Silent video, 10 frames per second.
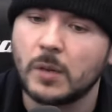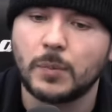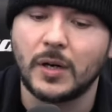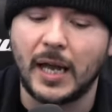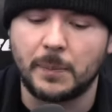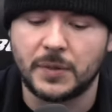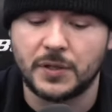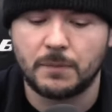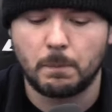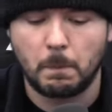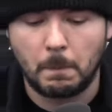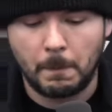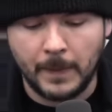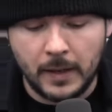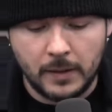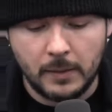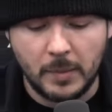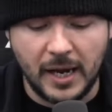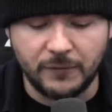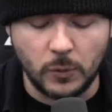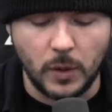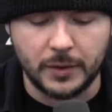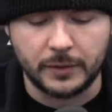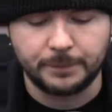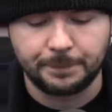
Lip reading: perhaps. But I have to wonder.